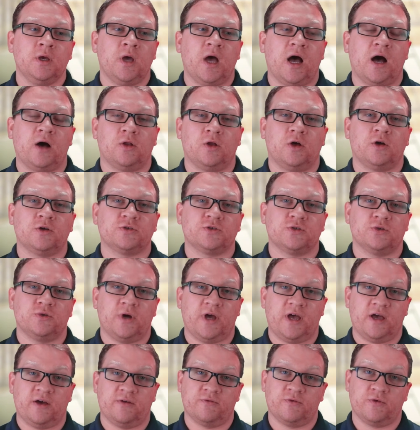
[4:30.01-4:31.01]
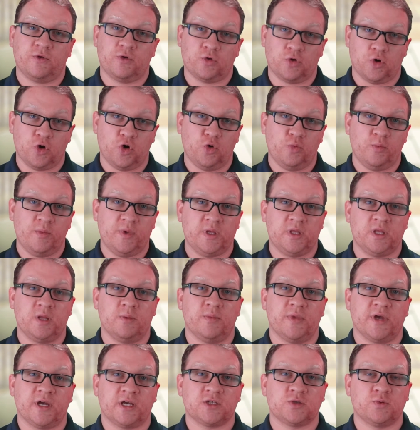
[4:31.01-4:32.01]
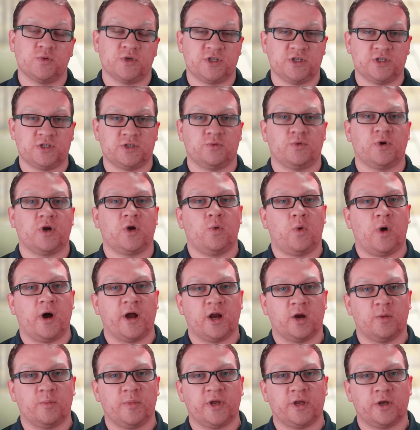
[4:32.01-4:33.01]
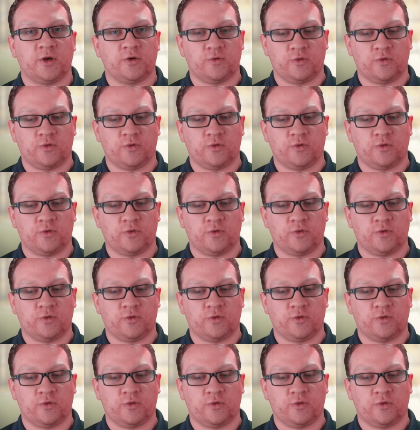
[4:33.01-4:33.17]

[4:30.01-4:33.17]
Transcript: I'll also have Chrome in the mix, which is a requirement.